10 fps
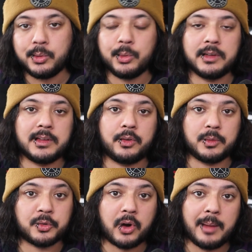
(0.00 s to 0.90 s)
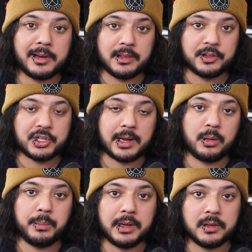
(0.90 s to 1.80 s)
do consider subscribing to this
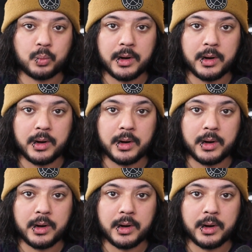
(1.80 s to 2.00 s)
channel, because